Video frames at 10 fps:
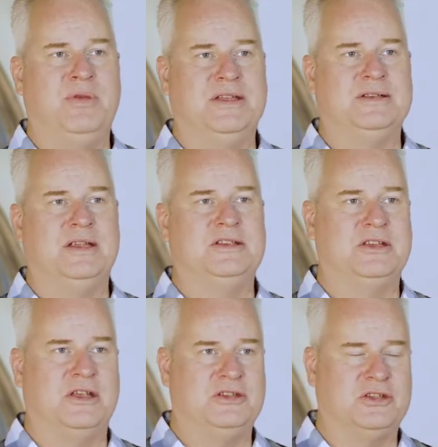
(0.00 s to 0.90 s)

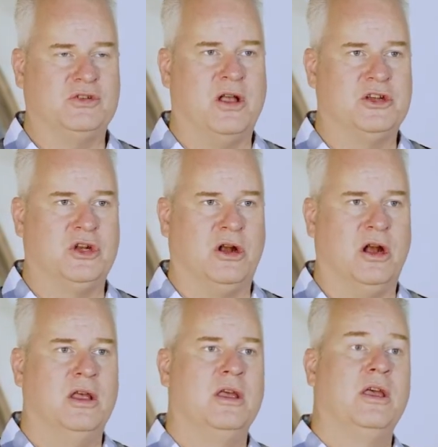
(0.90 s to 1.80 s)
business
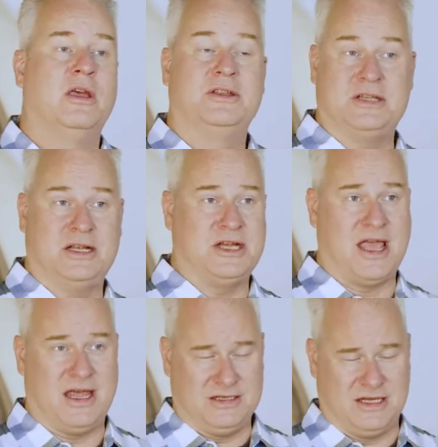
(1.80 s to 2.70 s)
structure, such
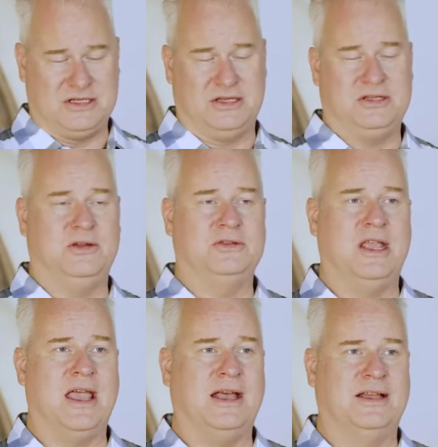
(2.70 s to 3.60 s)
as, let's just use
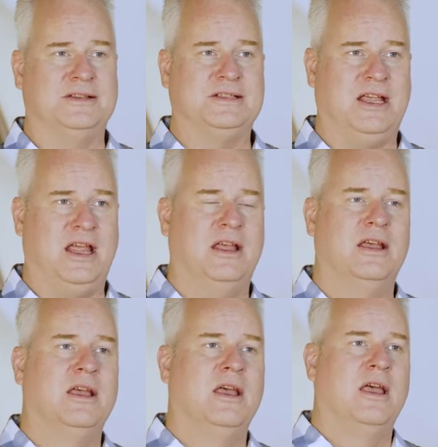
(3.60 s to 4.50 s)
the LLC,
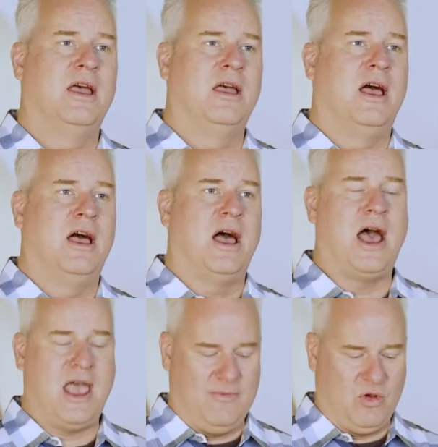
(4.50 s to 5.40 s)

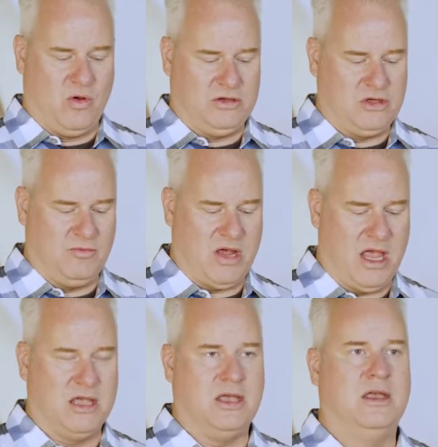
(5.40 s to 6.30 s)
I am going to
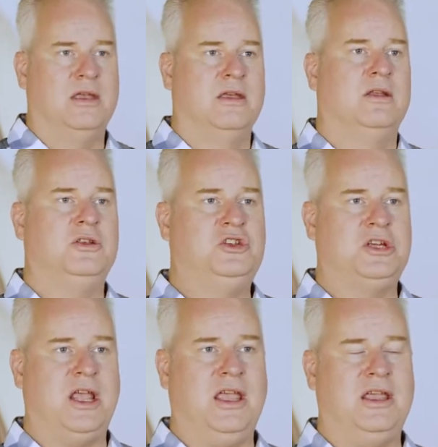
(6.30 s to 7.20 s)
make
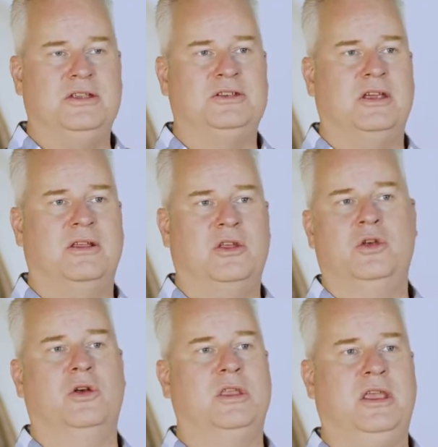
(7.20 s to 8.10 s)
Jay's
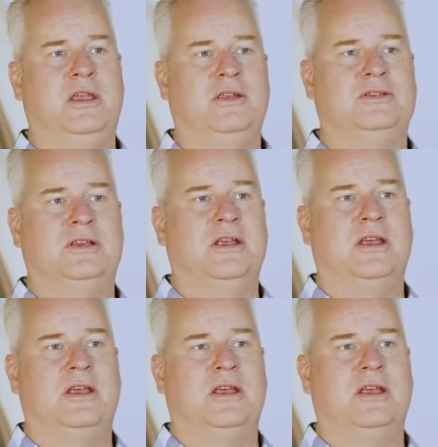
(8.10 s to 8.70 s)
Cookies